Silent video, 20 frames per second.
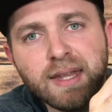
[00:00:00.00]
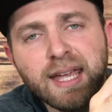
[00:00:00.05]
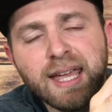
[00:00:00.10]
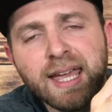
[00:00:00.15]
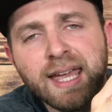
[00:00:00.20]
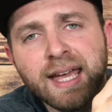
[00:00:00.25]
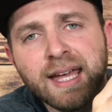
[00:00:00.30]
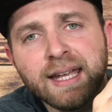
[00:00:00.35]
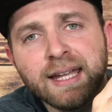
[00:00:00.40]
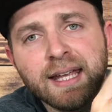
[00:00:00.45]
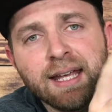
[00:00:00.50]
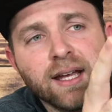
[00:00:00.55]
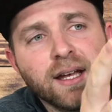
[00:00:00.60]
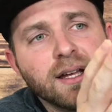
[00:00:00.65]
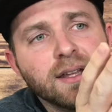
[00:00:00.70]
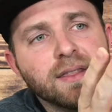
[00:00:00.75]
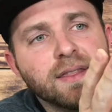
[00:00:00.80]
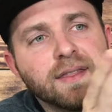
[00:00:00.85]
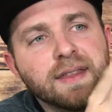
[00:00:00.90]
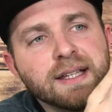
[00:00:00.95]
And
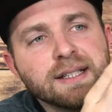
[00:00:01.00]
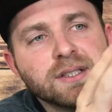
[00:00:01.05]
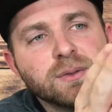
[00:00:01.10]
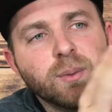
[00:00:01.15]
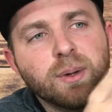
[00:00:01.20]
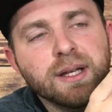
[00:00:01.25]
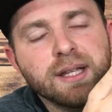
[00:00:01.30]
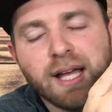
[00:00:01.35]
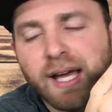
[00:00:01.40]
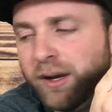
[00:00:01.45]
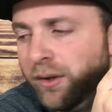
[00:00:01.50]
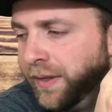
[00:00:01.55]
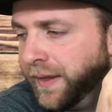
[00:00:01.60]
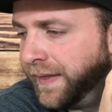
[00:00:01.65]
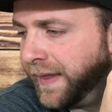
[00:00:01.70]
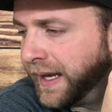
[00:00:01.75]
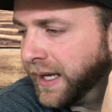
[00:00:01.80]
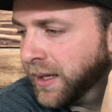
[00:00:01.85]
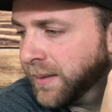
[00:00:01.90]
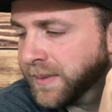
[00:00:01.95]
this, what I don't
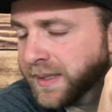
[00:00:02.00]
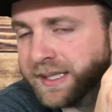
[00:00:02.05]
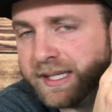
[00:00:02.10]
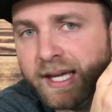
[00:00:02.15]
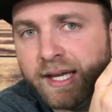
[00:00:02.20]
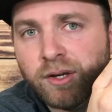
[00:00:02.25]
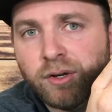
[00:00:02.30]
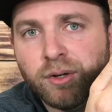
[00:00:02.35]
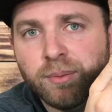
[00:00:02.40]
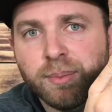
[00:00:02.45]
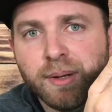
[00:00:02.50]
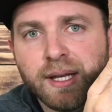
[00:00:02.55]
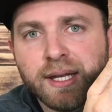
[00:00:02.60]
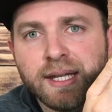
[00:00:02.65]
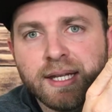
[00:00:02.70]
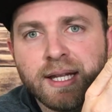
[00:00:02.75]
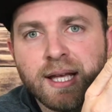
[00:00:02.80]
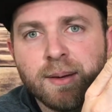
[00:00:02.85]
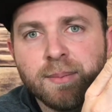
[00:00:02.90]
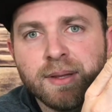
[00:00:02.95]
think that comes standard, but it
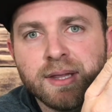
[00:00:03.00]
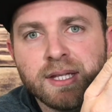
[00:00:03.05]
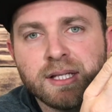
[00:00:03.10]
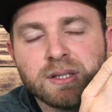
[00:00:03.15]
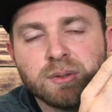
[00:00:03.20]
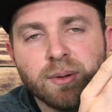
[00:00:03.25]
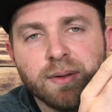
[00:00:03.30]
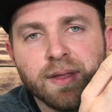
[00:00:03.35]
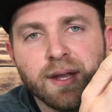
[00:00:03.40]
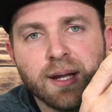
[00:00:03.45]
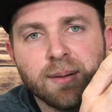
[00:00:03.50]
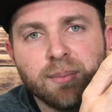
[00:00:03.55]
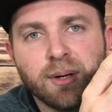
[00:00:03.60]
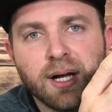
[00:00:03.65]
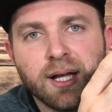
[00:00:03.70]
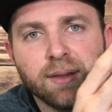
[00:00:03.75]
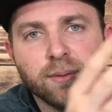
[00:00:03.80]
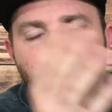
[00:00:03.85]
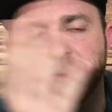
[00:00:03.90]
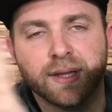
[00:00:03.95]
did come in this one that I
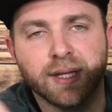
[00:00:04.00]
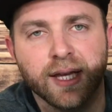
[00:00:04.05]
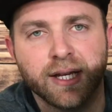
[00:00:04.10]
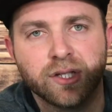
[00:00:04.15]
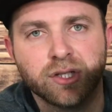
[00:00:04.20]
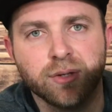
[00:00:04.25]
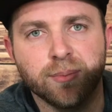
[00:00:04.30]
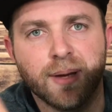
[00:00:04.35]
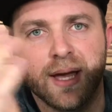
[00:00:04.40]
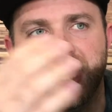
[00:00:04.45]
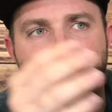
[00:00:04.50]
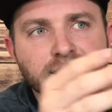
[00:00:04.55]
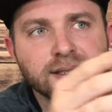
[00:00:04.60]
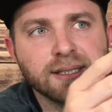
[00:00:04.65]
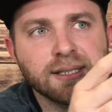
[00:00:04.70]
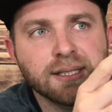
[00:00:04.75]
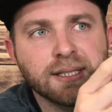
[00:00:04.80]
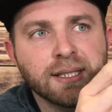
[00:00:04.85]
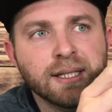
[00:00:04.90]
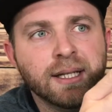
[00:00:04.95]
bought with the extra
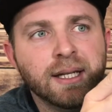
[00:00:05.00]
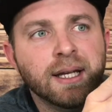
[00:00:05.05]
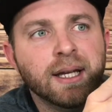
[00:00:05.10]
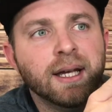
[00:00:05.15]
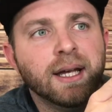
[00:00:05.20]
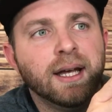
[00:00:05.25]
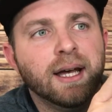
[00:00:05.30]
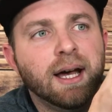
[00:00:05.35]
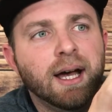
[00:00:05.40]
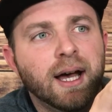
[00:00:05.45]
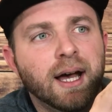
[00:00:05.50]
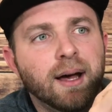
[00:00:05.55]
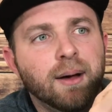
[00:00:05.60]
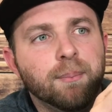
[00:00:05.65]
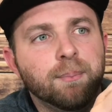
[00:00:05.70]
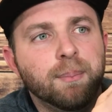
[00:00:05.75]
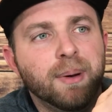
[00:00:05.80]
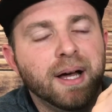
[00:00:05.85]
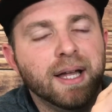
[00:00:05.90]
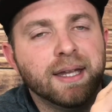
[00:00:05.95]
magazine.
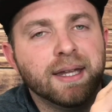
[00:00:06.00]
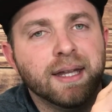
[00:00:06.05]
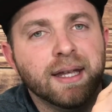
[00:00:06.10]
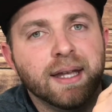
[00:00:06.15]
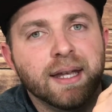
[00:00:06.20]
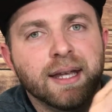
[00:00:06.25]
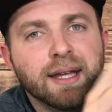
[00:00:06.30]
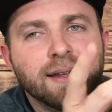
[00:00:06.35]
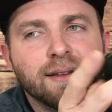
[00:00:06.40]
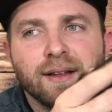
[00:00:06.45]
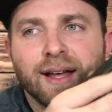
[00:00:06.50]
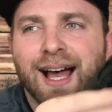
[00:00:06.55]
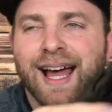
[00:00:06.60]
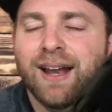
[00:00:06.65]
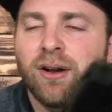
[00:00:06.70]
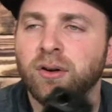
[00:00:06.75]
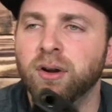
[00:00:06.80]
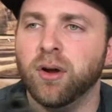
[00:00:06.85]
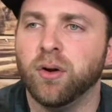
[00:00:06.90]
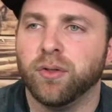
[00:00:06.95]
But I
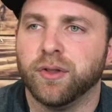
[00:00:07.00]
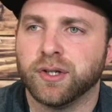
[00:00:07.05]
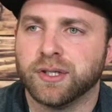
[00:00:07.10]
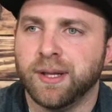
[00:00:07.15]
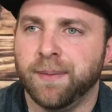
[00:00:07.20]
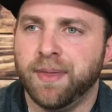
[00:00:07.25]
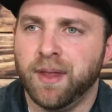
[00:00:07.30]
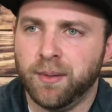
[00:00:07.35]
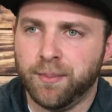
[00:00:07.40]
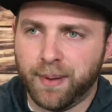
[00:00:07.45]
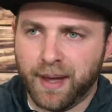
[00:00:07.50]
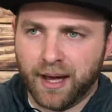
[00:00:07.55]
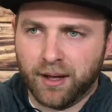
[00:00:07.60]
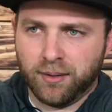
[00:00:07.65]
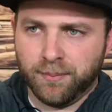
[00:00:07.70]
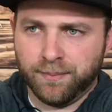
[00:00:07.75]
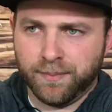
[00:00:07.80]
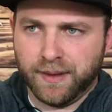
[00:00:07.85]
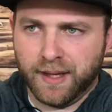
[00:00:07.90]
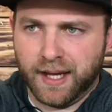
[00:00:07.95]
don't know, there's something about
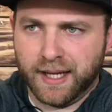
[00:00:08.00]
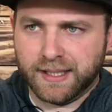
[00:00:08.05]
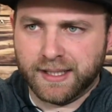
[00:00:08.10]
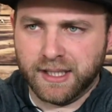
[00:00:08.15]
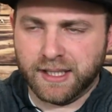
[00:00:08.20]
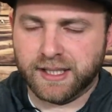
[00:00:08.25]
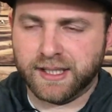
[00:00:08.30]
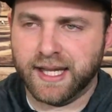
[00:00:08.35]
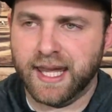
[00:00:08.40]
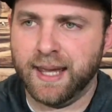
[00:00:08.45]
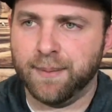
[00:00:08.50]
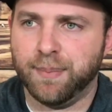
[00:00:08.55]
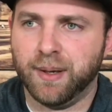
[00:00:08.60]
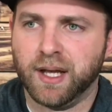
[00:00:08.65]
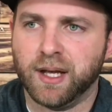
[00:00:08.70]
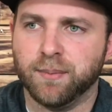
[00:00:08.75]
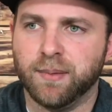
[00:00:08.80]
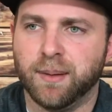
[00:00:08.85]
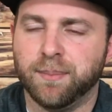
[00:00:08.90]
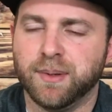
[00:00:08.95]
them, I just can't
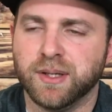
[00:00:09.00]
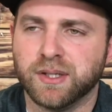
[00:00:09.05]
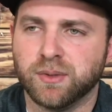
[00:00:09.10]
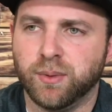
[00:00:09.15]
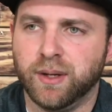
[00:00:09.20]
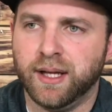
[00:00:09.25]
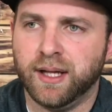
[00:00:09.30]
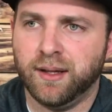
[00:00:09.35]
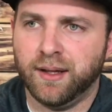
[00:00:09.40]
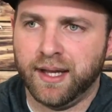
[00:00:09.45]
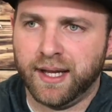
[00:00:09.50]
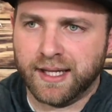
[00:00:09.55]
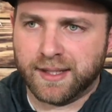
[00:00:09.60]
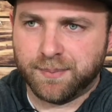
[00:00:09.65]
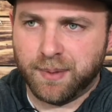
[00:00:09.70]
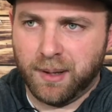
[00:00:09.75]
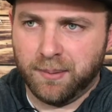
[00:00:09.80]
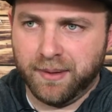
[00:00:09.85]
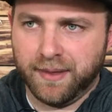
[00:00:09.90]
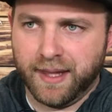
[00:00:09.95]
pick them up as well, and it's
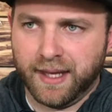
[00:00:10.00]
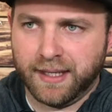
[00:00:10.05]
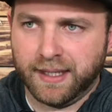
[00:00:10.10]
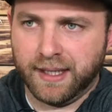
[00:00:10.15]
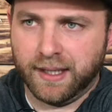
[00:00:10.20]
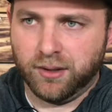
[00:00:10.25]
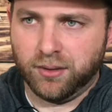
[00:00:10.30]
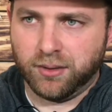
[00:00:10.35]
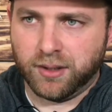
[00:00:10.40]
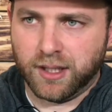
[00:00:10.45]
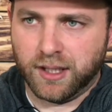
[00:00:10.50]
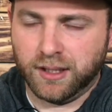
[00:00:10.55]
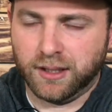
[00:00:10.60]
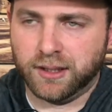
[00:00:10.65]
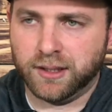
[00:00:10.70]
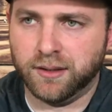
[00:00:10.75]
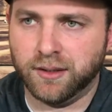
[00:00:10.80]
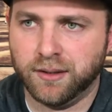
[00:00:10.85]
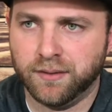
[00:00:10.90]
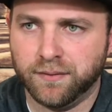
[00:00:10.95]
probably that yellow
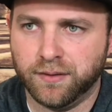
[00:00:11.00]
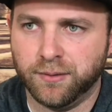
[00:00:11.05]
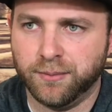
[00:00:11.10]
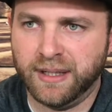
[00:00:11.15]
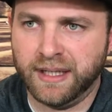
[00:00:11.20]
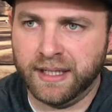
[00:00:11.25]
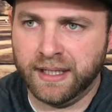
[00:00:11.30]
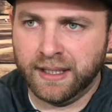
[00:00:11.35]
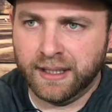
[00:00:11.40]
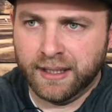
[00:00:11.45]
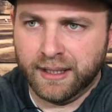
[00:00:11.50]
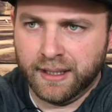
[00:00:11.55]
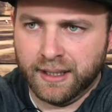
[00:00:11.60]
color for me.